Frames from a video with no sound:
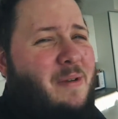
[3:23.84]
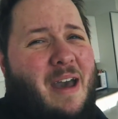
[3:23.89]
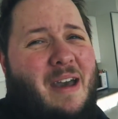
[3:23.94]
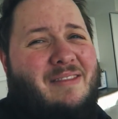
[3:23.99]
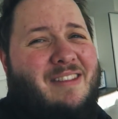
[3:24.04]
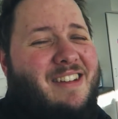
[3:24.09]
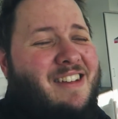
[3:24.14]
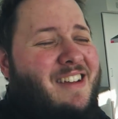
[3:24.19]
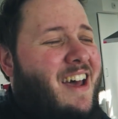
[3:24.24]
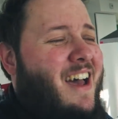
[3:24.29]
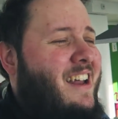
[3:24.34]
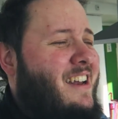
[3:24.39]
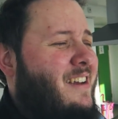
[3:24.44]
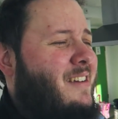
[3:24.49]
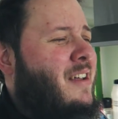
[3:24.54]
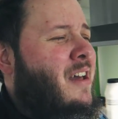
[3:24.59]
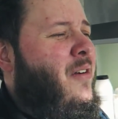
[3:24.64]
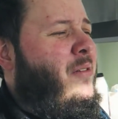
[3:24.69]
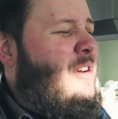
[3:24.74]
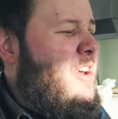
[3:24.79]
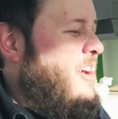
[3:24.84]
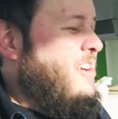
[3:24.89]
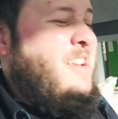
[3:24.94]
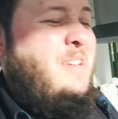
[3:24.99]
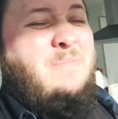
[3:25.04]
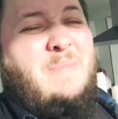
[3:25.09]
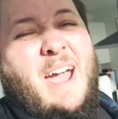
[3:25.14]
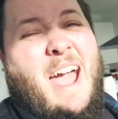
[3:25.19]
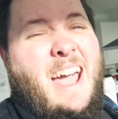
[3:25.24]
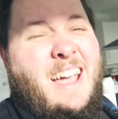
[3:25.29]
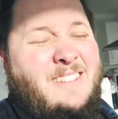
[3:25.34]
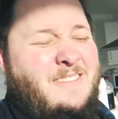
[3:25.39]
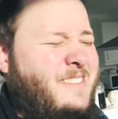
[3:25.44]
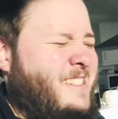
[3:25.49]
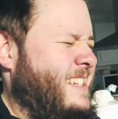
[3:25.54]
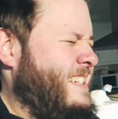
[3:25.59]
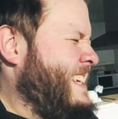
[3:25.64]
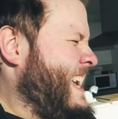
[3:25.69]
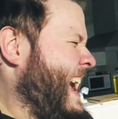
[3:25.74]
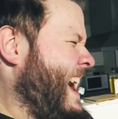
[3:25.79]
the bear decided, oh, we don't need bags, we'll
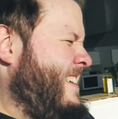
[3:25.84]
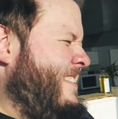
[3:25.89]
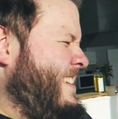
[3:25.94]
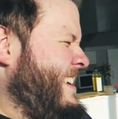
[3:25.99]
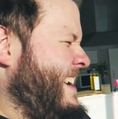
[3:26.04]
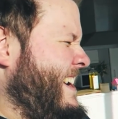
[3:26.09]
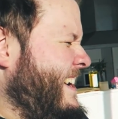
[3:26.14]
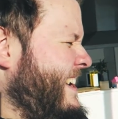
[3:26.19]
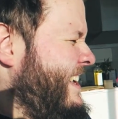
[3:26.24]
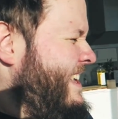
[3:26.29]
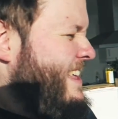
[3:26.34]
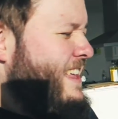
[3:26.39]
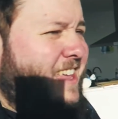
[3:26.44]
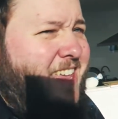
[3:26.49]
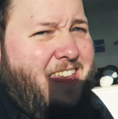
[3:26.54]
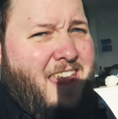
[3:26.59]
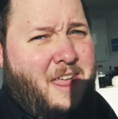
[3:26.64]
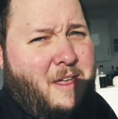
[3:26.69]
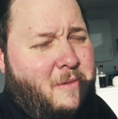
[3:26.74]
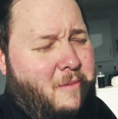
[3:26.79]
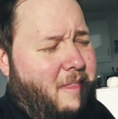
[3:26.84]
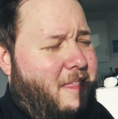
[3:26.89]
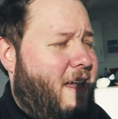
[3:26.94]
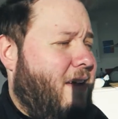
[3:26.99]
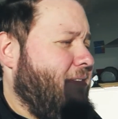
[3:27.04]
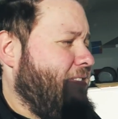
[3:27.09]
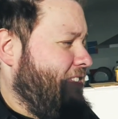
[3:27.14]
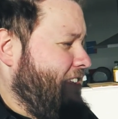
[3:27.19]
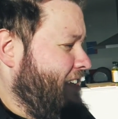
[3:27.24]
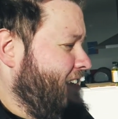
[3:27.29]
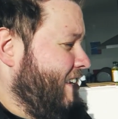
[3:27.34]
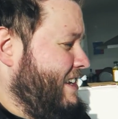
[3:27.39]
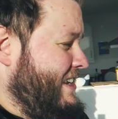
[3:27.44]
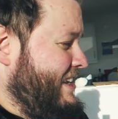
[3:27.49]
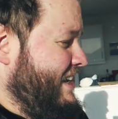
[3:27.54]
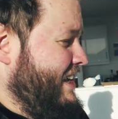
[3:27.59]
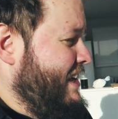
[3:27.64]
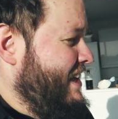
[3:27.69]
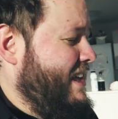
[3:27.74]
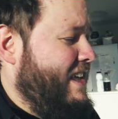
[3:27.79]
just carry it. Well, that was a good
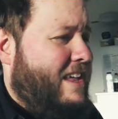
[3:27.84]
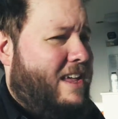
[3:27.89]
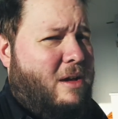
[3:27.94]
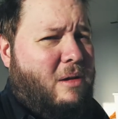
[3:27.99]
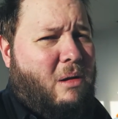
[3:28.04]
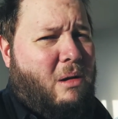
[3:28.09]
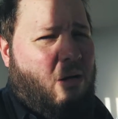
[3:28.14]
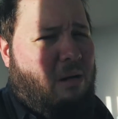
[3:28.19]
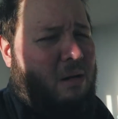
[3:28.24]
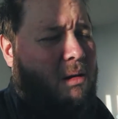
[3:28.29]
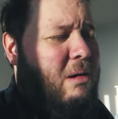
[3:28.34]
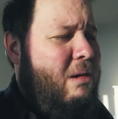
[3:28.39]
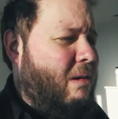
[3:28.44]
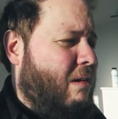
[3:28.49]
idea. Whew.